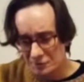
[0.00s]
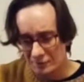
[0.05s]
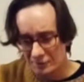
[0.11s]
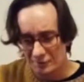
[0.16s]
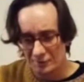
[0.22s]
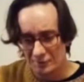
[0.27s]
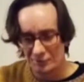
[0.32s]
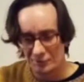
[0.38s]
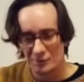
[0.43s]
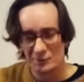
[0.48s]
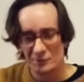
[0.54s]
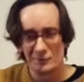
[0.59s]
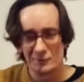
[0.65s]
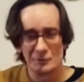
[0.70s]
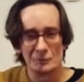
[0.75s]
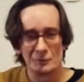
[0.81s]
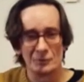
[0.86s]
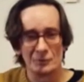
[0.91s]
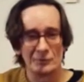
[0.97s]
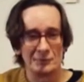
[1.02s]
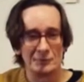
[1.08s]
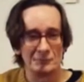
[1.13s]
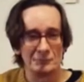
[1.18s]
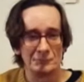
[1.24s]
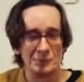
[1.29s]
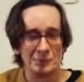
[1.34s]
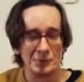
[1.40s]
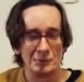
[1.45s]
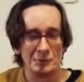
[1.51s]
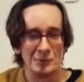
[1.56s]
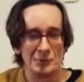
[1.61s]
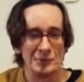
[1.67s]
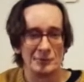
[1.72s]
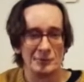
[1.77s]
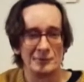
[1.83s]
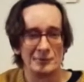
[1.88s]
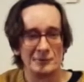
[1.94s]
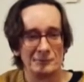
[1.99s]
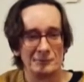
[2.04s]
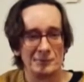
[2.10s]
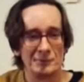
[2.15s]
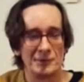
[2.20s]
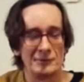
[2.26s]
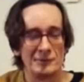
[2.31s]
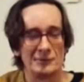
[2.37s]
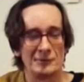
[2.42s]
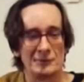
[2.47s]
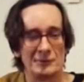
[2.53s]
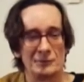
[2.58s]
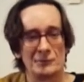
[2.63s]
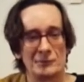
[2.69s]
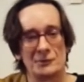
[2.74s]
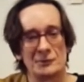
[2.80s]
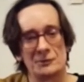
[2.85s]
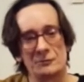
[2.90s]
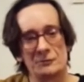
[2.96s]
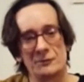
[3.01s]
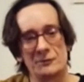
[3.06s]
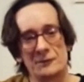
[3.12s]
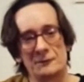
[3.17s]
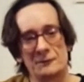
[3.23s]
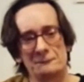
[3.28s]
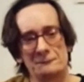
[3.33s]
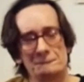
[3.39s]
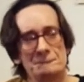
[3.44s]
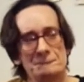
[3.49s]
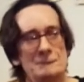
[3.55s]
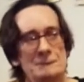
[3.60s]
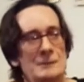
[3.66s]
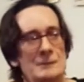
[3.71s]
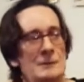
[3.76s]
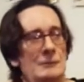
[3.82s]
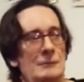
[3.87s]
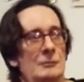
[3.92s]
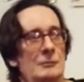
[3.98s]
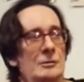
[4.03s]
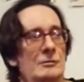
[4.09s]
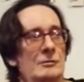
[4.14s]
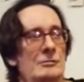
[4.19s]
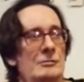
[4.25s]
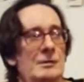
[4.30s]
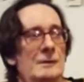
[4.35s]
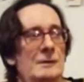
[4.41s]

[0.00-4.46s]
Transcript: I'd say, of Andy Summers and Brian Wilson's Pet Sounds kind of thing would have